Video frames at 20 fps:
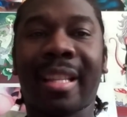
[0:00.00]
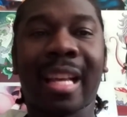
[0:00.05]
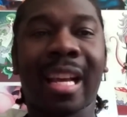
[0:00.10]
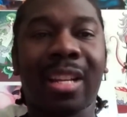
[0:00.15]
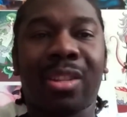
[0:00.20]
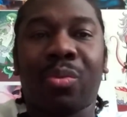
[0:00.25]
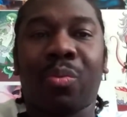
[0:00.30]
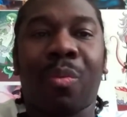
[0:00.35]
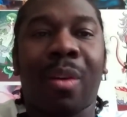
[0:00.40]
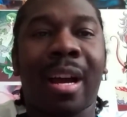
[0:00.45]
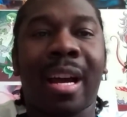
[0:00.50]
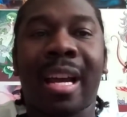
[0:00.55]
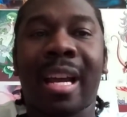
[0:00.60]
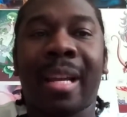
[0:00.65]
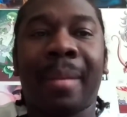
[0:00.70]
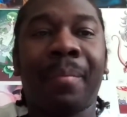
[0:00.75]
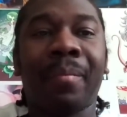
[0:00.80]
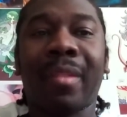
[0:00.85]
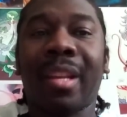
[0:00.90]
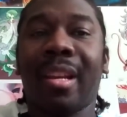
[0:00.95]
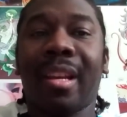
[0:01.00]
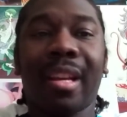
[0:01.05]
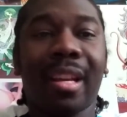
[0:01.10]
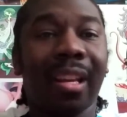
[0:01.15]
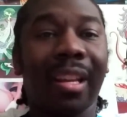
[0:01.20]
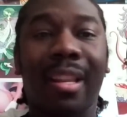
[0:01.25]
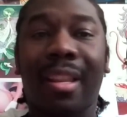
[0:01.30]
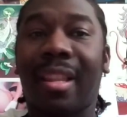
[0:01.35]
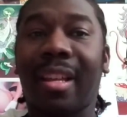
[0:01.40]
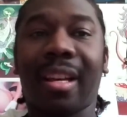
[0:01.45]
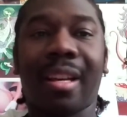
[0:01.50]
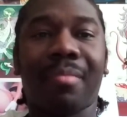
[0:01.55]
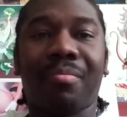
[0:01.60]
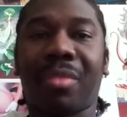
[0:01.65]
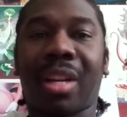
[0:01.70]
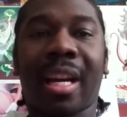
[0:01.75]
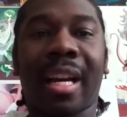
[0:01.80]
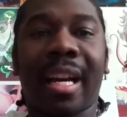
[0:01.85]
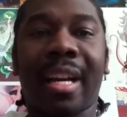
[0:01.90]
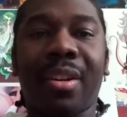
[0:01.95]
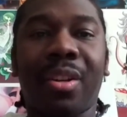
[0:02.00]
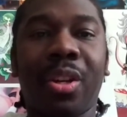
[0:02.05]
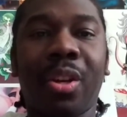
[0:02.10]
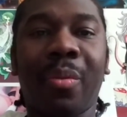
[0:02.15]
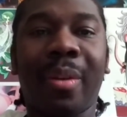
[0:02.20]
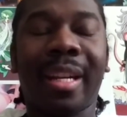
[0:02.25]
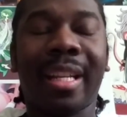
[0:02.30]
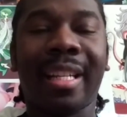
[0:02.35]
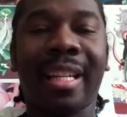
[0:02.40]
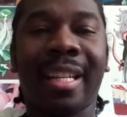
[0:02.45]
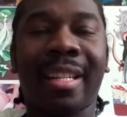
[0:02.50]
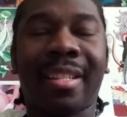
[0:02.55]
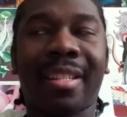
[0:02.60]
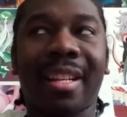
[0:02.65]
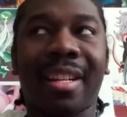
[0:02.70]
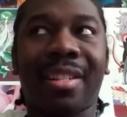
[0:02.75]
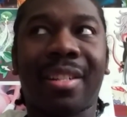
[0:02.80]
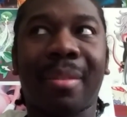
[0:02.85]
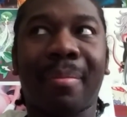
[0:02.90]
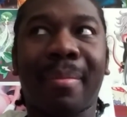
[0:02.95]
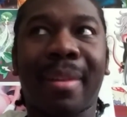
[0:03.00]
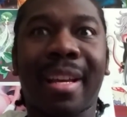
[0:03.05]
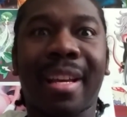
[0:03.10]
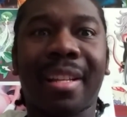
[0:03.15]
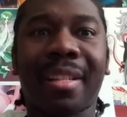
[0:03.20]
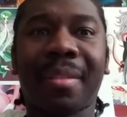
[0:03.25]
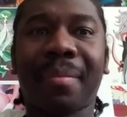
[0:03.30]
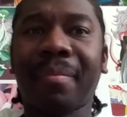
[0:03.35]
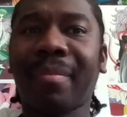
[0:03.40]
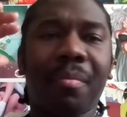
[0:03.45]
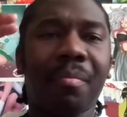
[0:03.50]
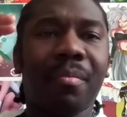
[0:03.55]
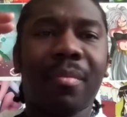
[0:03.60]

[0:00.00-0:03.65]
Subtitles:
That's why the continuity is such a mess.